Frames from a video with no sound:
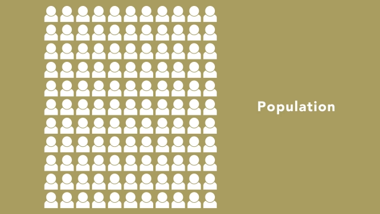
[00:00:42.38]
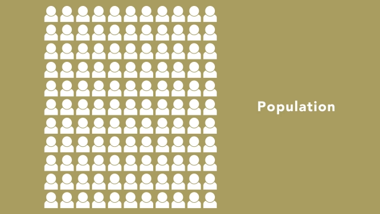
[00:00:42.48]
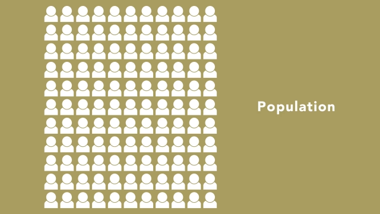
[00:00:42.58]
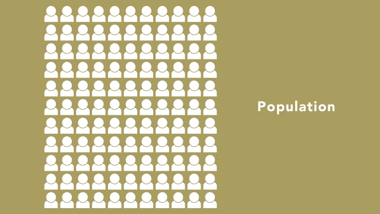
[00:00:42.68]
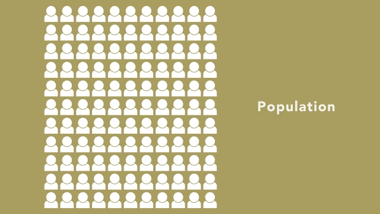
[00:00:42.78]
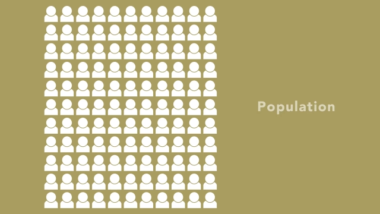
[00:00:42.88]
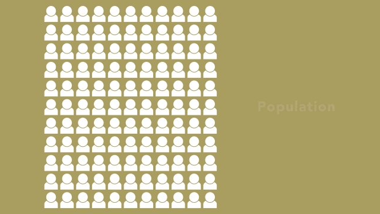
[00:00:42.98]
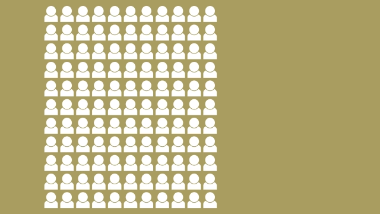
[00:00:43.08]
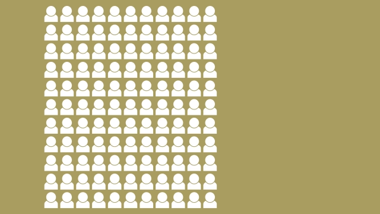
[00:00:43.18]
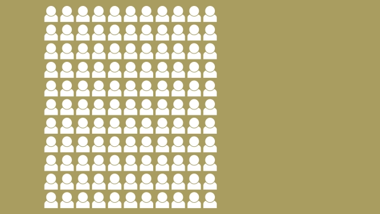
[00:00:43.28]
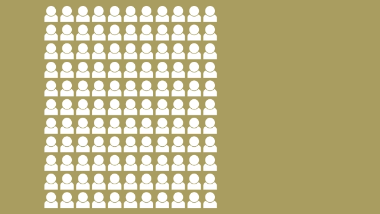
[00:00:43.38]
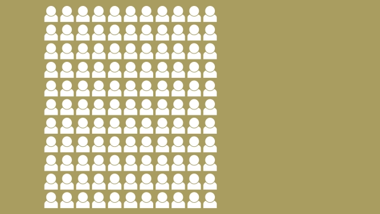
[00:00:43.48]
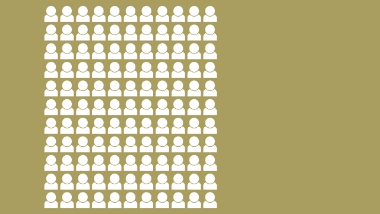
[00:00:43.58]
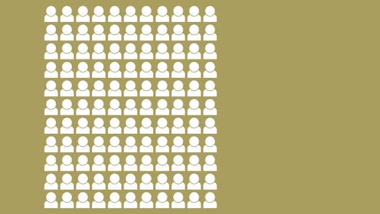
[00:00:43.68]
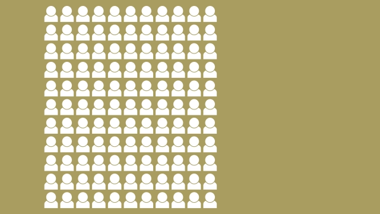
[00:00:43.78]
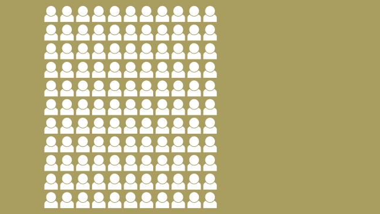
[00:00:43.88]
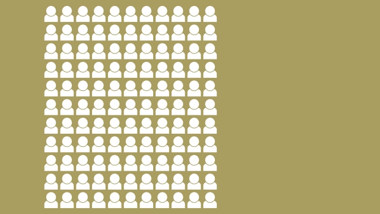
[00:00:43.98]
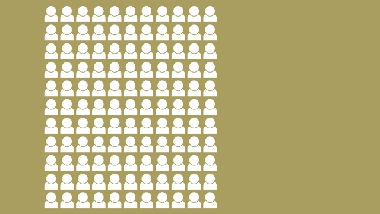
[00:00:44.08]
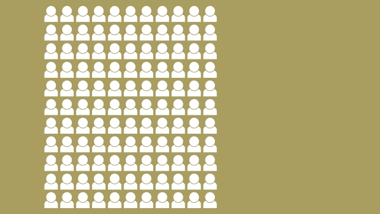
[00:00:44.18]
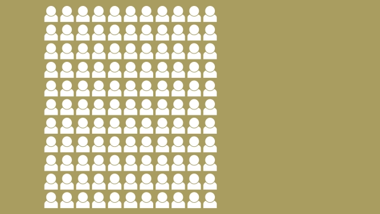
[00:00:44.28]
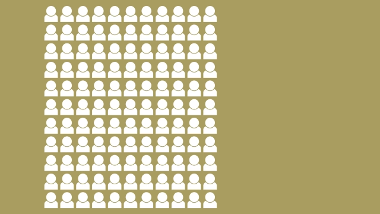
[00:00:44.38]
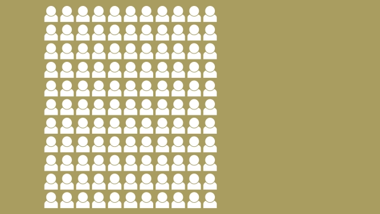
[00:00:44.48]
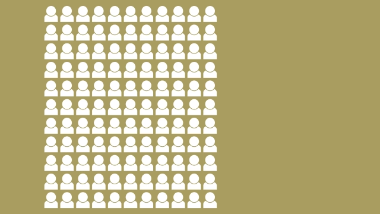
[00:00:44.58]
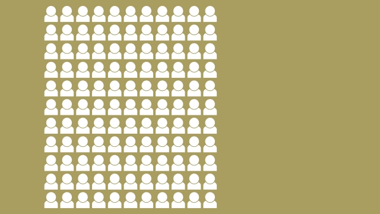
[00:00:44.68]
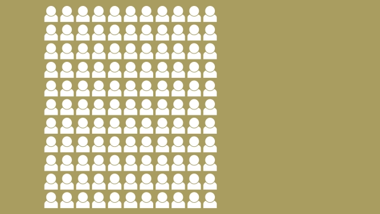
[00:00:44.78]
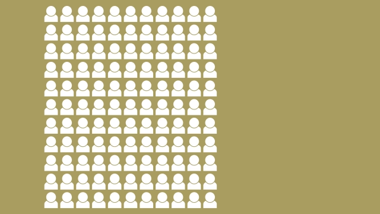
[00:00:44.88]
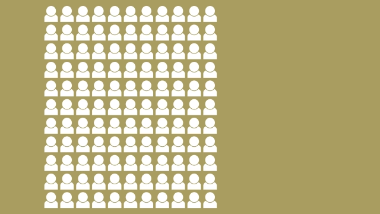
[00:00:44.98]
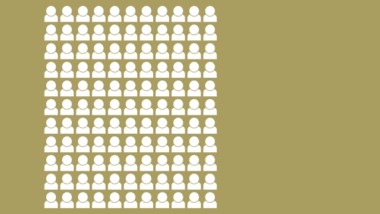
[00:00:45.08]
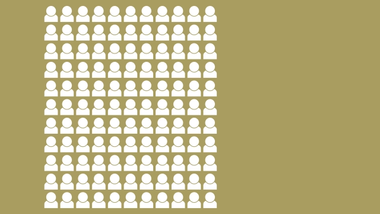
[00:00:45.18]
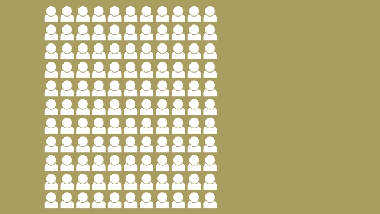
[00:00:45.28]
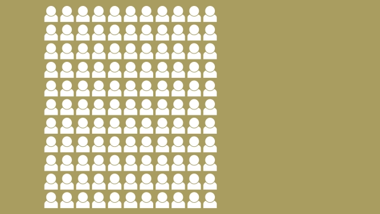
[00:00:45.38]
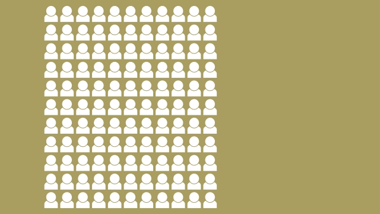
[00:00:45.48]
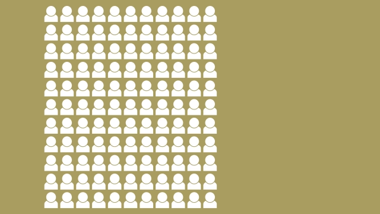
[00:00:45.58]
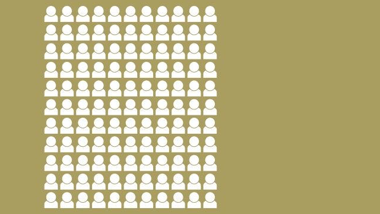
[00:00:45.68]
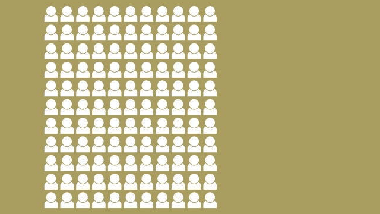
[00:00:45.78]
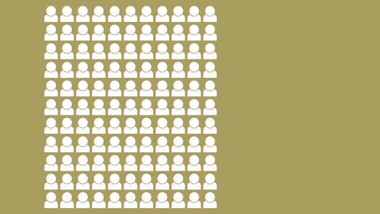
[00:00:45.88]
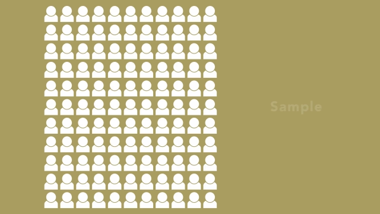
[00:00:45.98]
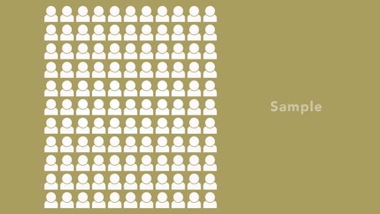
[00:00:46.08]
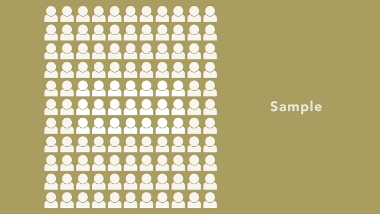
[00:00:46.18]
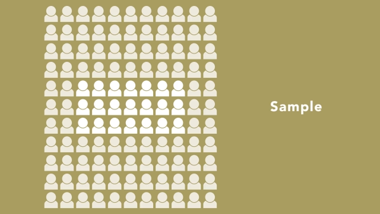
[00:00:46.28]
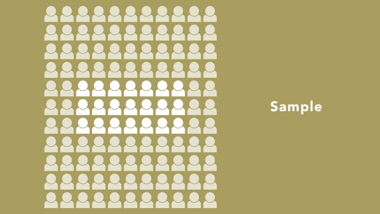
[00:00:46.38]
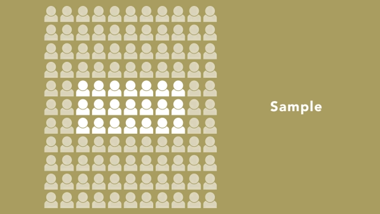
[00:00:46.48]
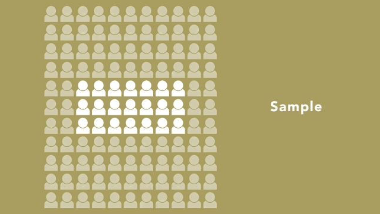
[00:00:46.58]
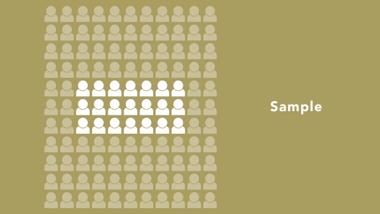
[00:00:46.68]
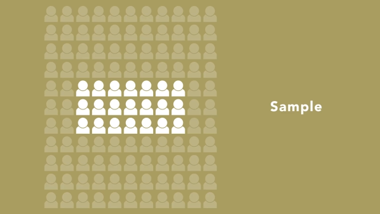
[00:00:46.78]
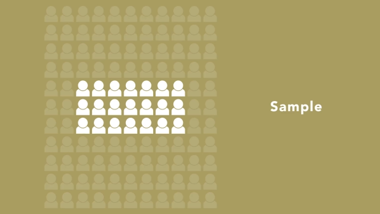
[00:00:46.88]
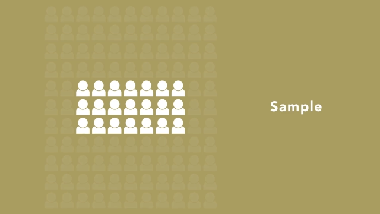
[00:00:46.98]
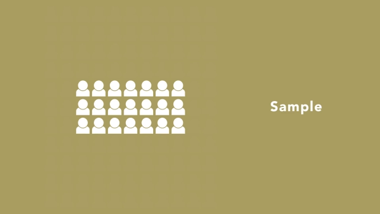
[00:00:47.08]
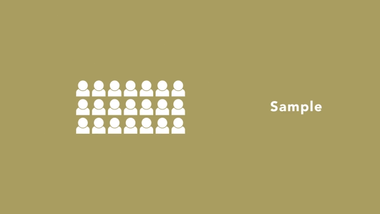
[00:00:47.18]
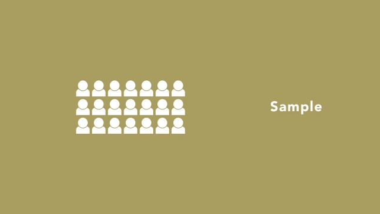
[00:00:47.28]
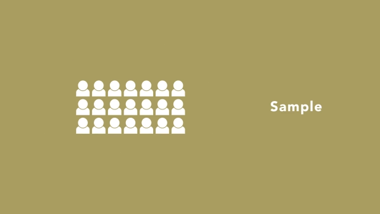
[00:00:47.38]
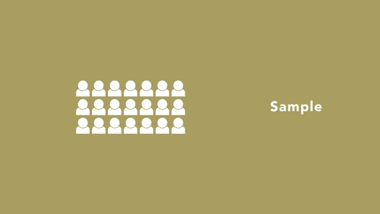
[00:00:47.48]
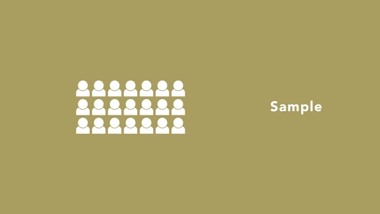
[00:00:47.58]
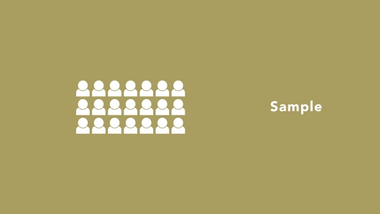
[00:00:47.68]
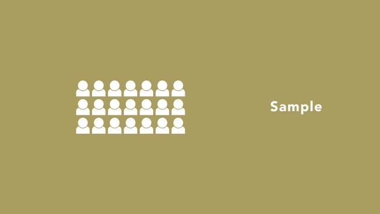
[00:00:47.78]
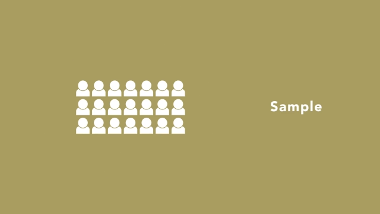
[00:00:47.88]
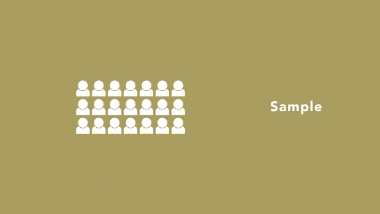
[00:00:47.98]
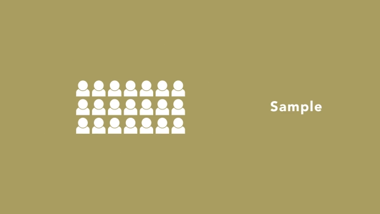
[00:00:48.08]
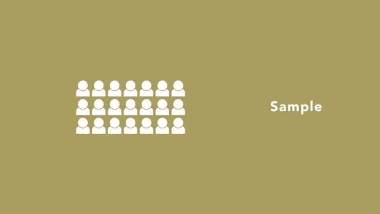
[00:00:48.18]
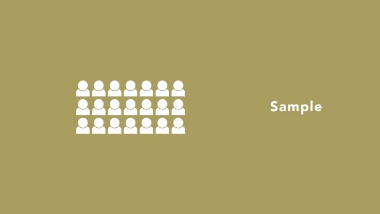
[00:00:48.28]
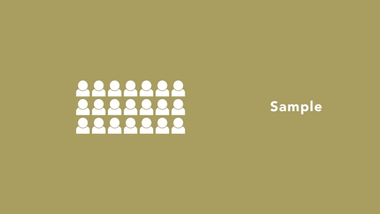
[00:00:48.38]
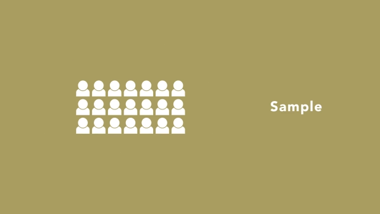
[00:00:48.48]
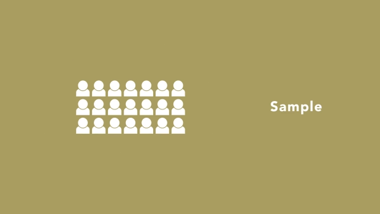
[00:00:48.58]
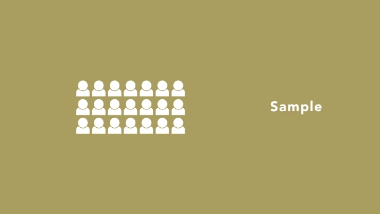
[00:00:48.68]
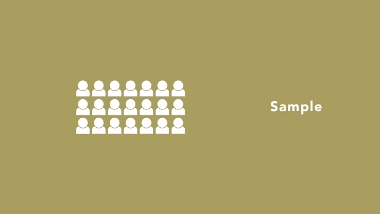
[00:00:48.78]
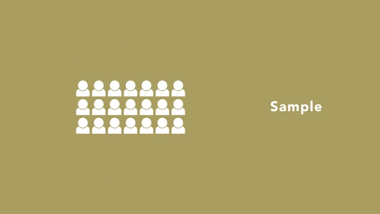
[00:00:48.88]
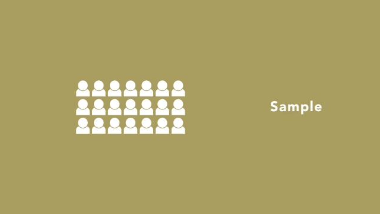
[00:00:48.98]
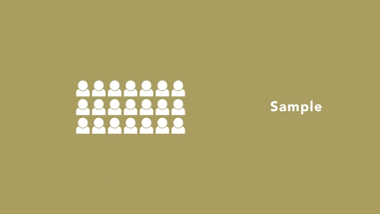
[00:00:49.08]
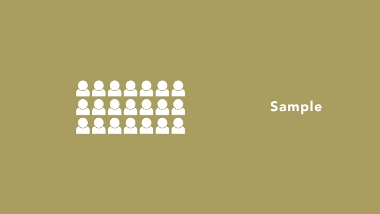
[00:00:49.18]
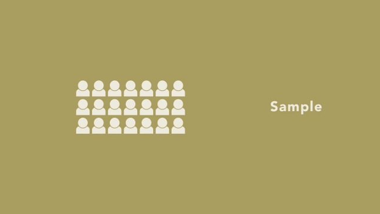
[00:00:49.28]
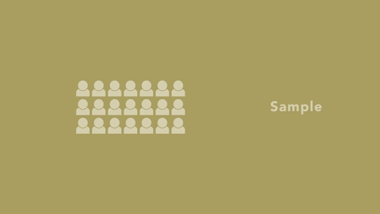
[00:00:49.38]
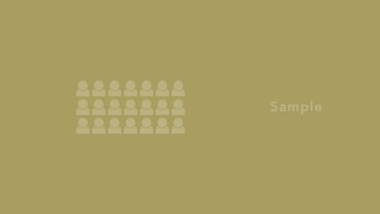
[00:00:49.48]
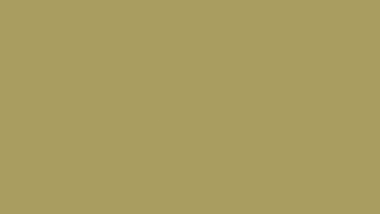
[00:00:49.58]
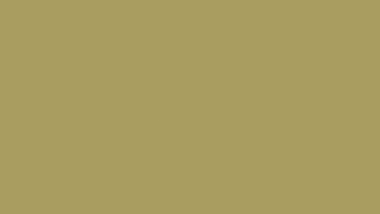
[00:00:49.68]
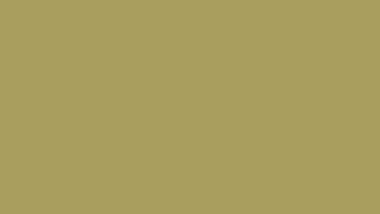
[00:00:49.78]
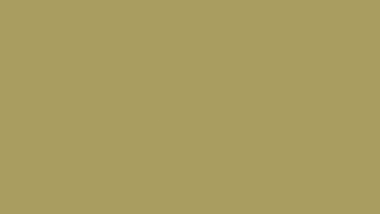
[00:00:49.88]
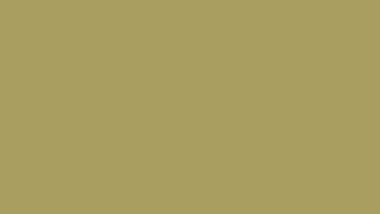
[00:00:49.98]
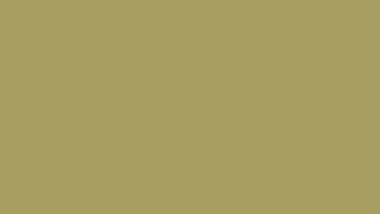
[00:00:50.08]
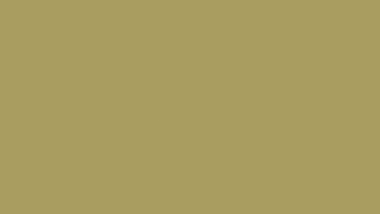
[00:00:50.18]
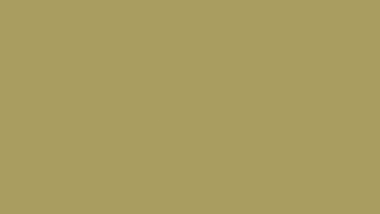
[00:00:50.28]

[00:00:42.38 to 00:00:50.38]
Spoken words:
Nobody's mouth can be seen.